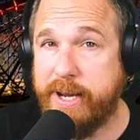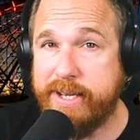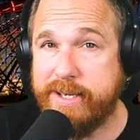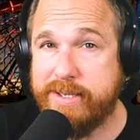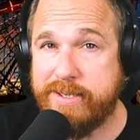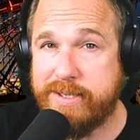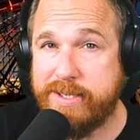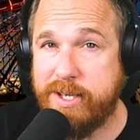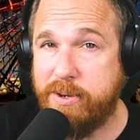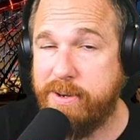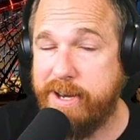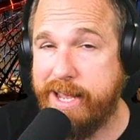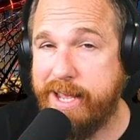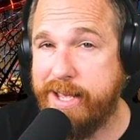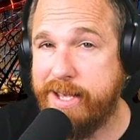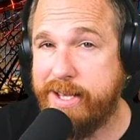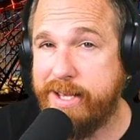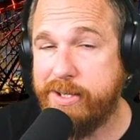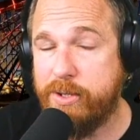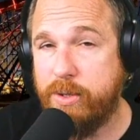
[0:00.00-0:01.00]
Trains don't
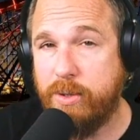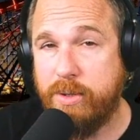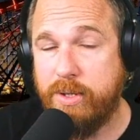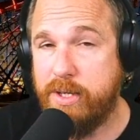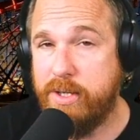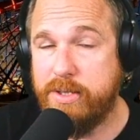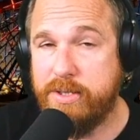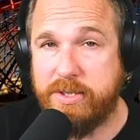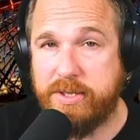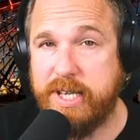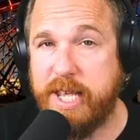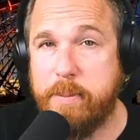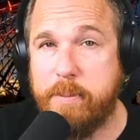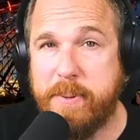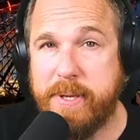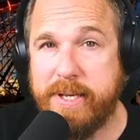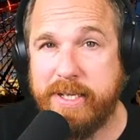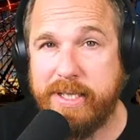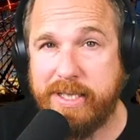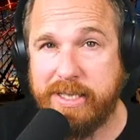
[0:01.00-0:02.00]
handle
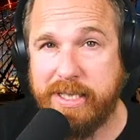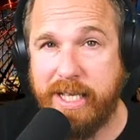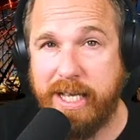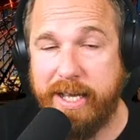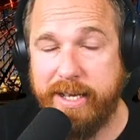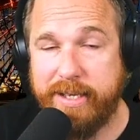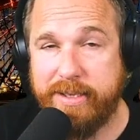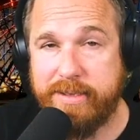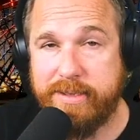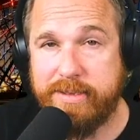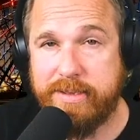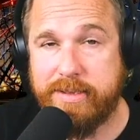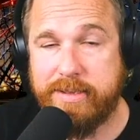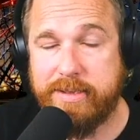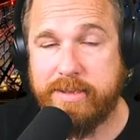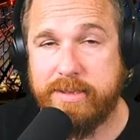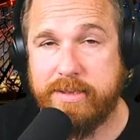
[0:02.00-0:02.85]
steep inclines,